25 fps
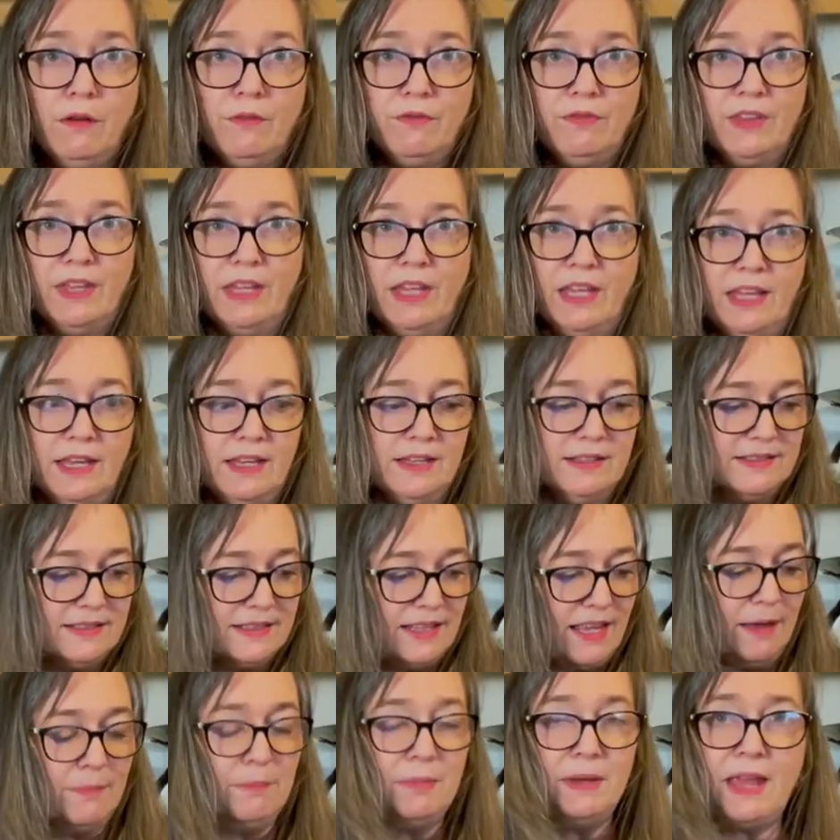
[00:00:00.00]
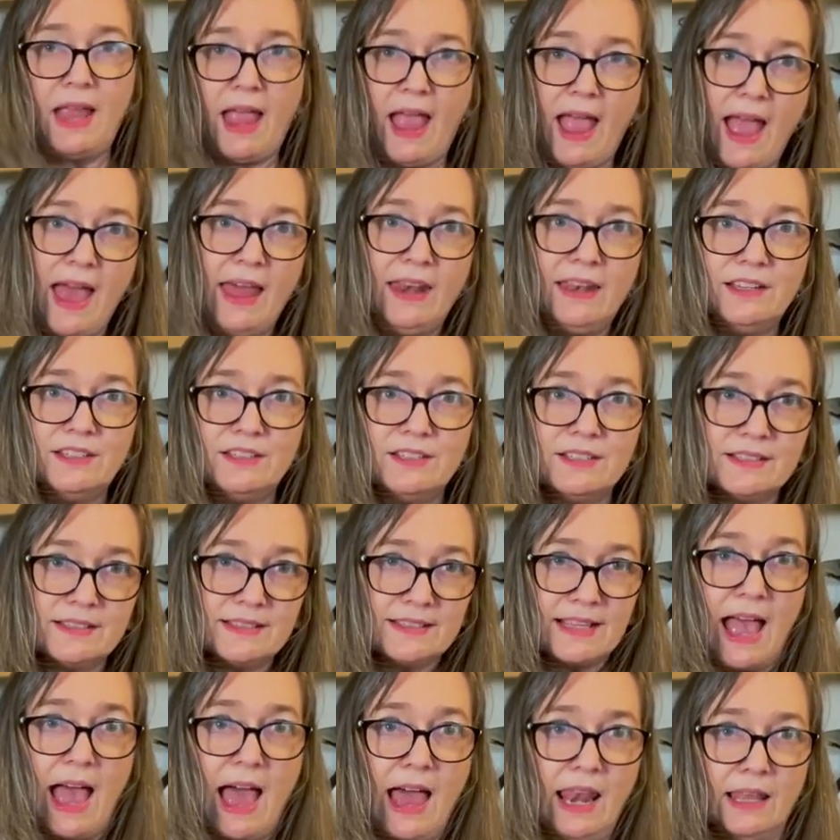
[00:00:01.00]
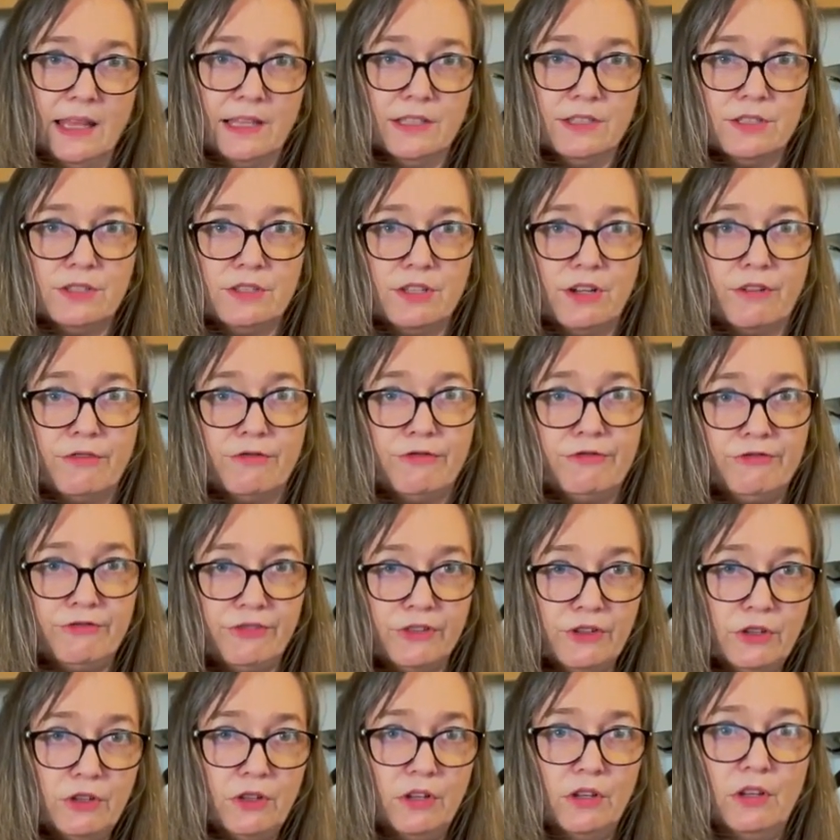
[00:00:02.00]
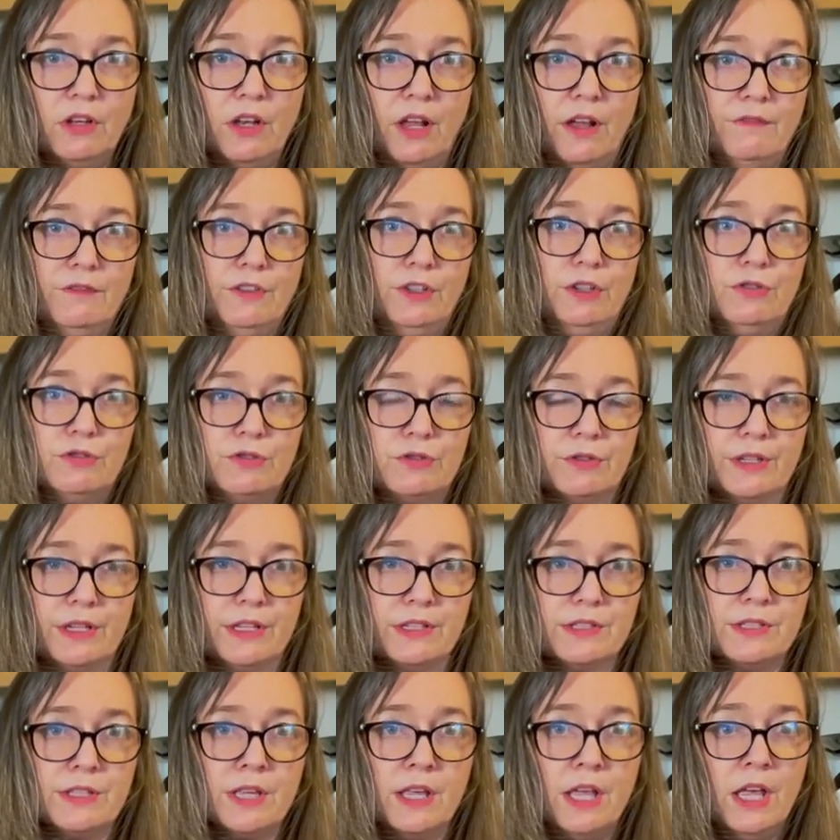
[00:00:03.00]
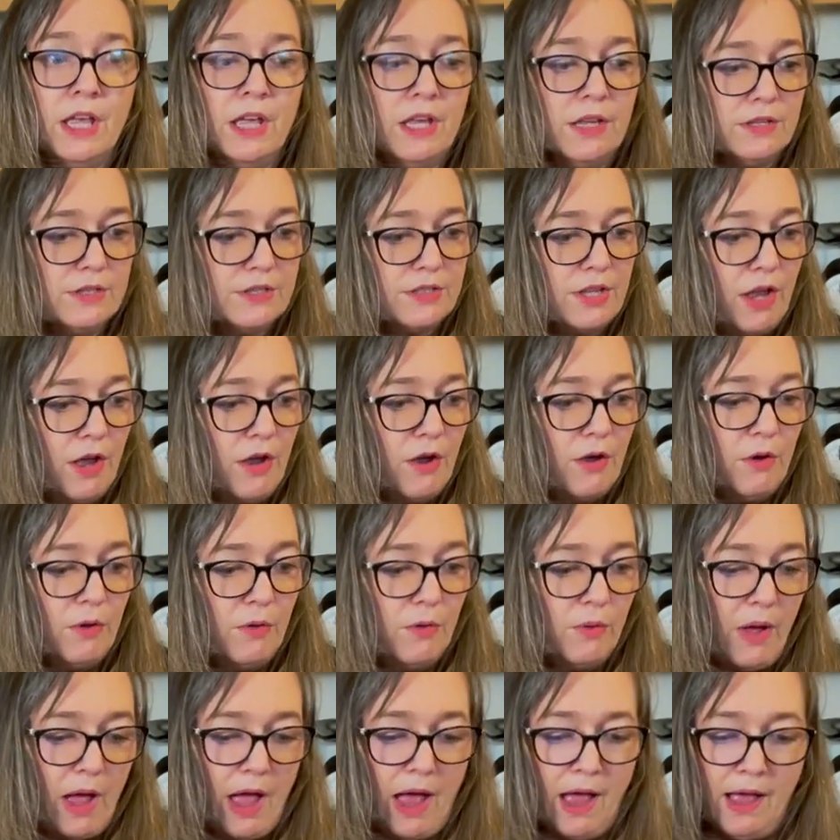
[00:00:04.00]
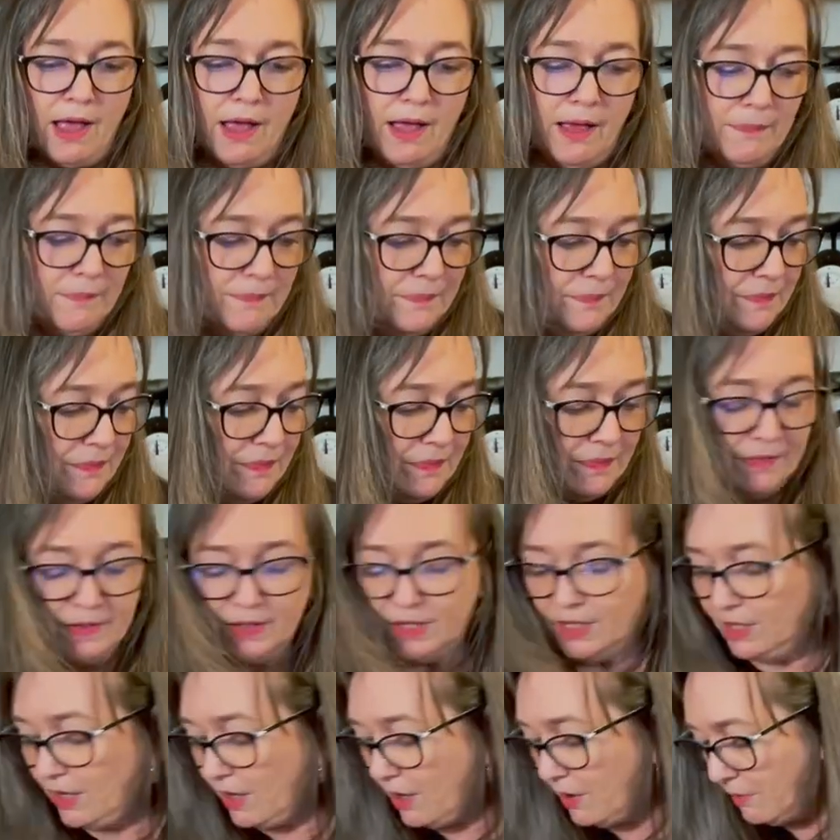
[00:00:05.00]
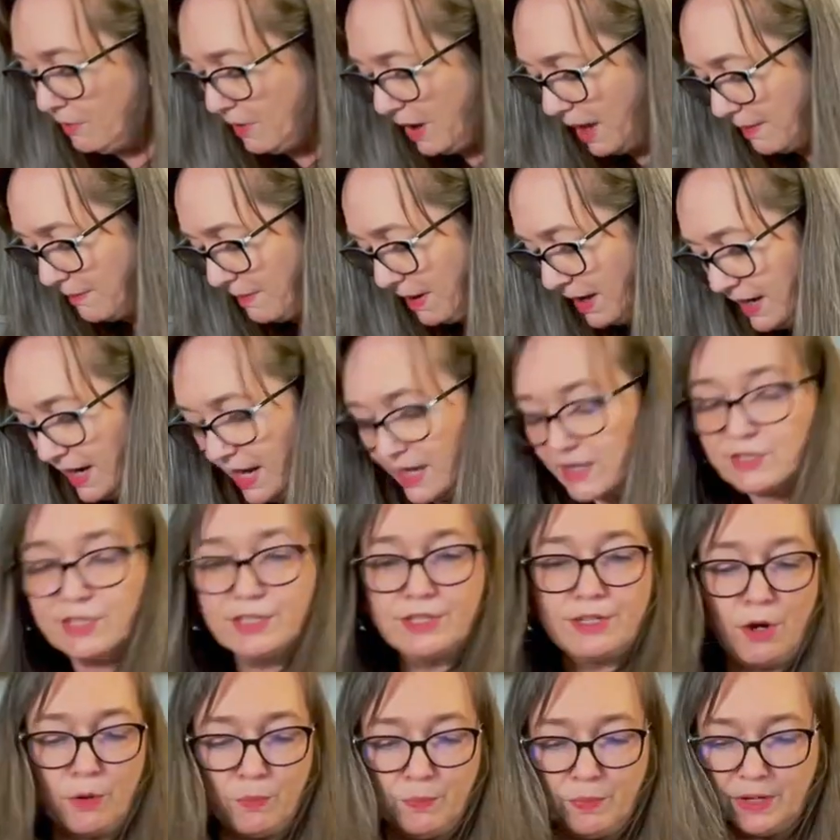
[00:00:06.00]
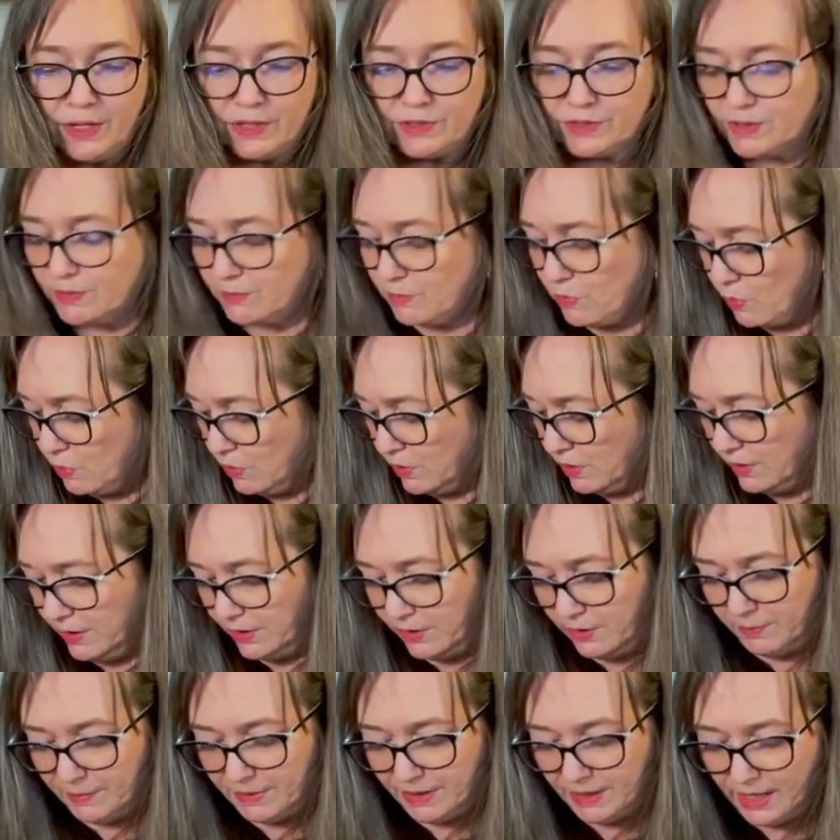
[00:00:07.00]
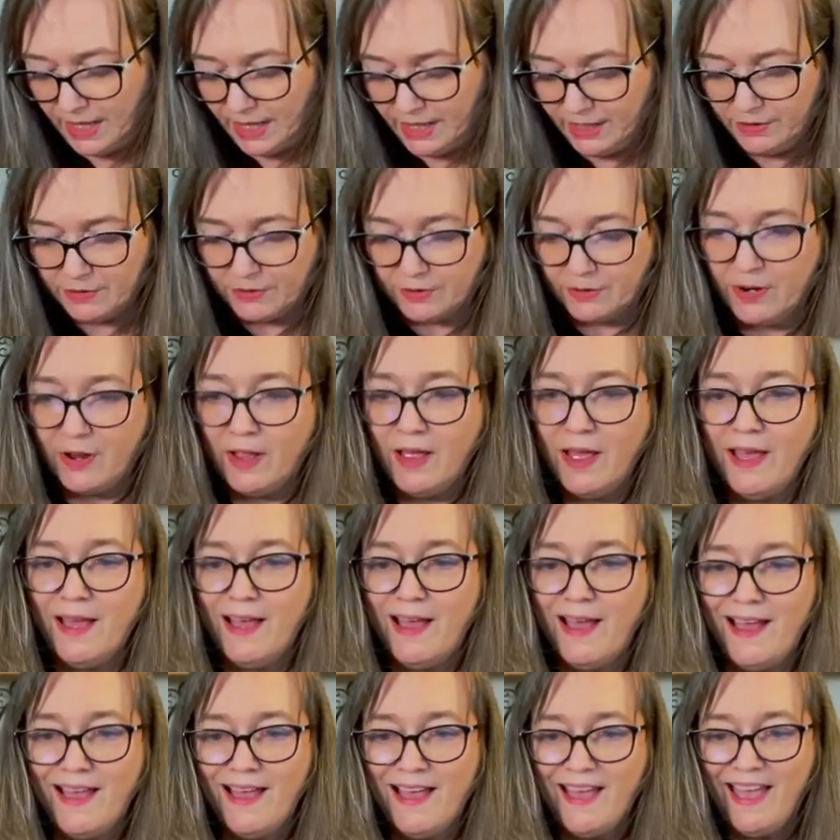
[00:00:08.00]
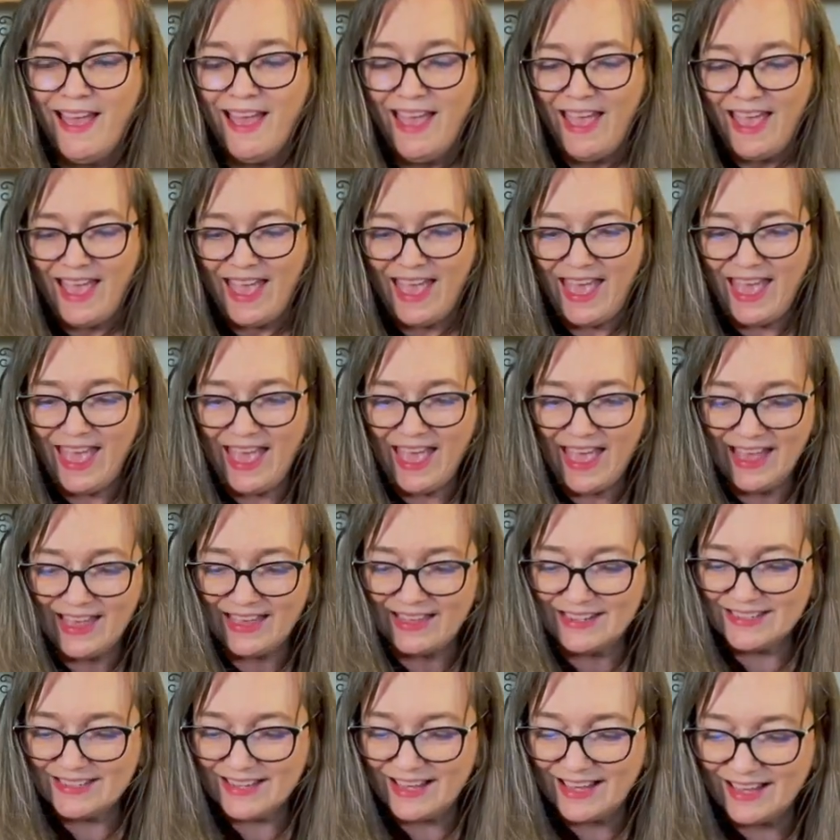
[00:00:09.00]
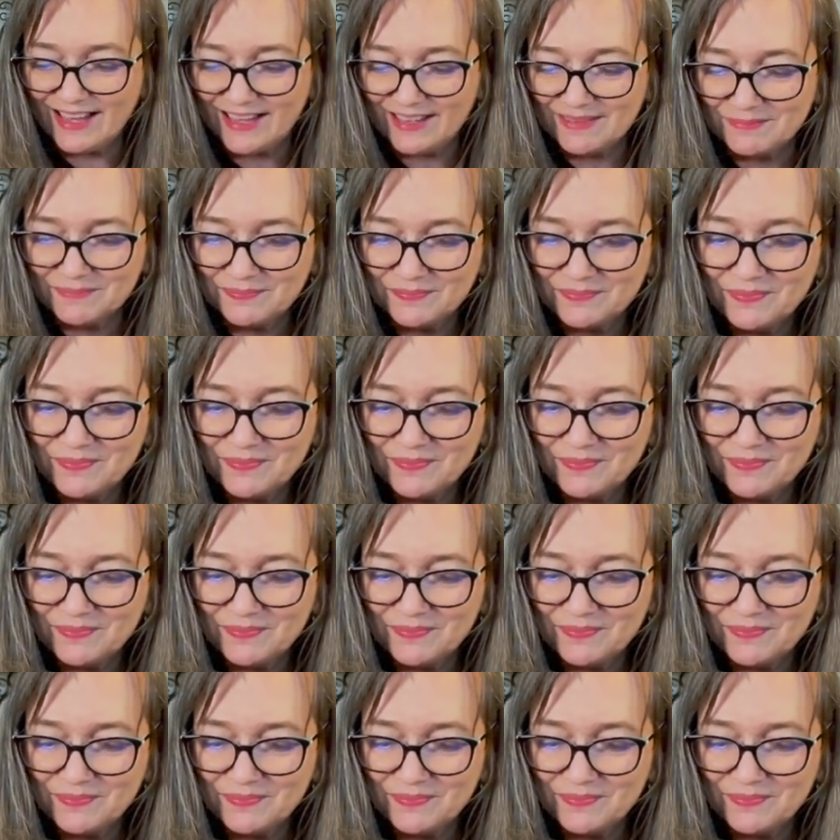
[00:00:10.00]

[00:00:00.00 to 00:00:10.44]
of these can be added to salads. They're full of nutrients. So um, you know, I might actually go pick some more a little bit later, and um,